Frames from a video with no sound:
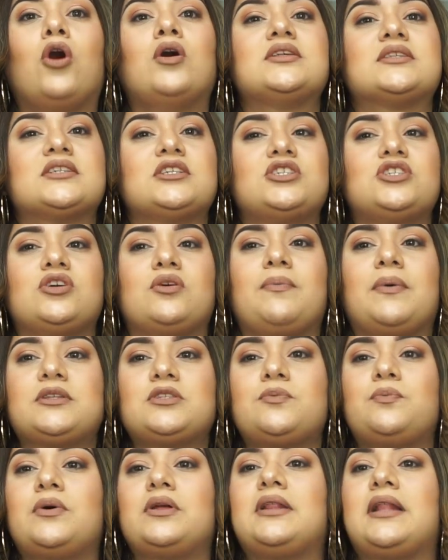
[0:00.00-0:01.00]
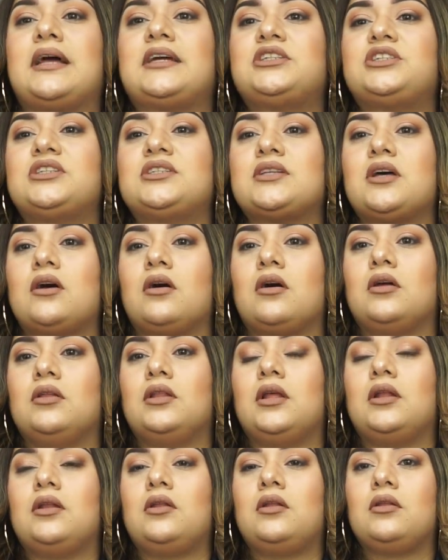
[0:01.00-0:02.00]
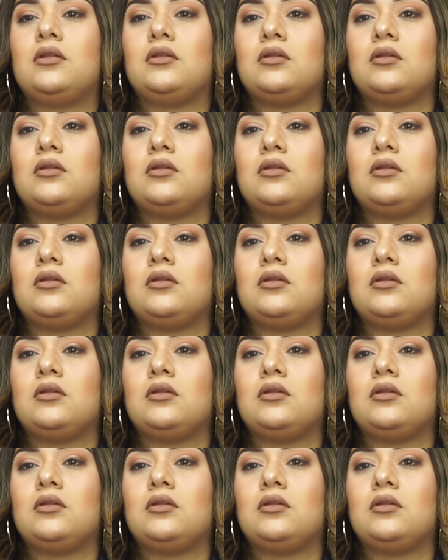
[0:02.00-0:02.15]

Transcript: oh, it's because you're about to put lashes on. Mm-hmm. then.